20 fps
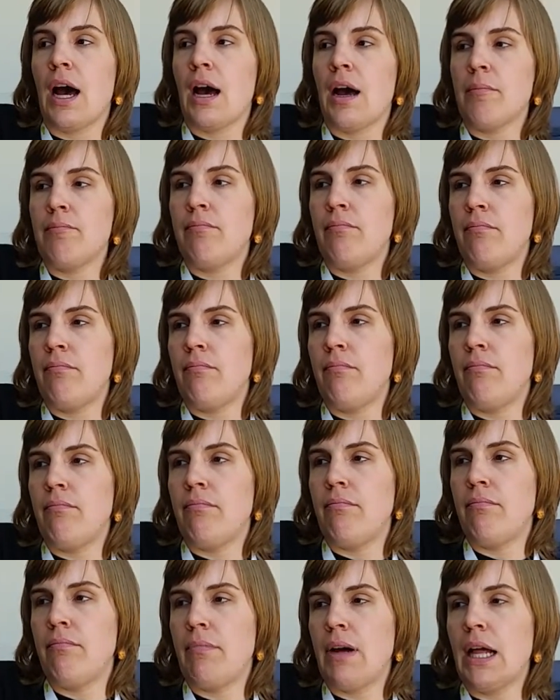Um,
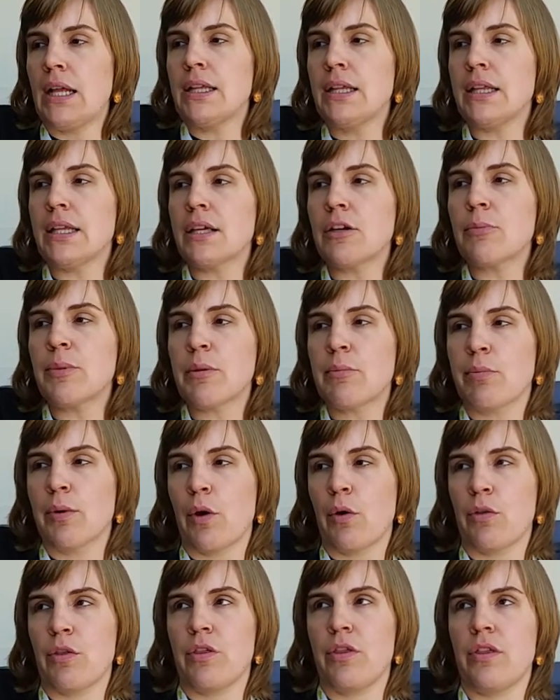a little bit of
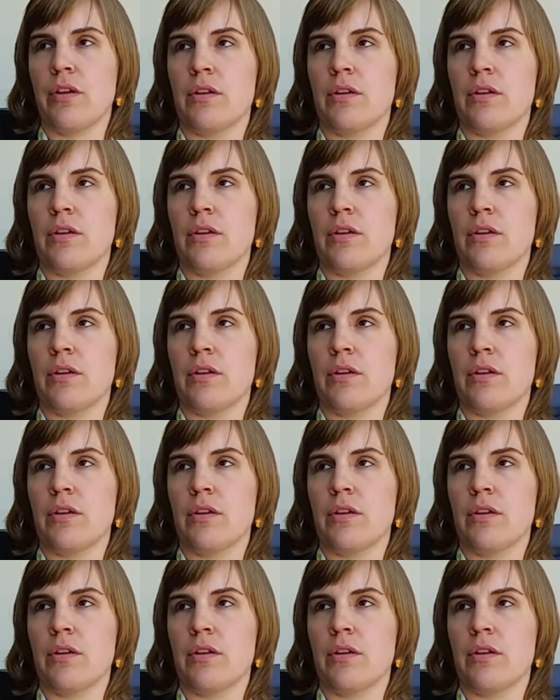both.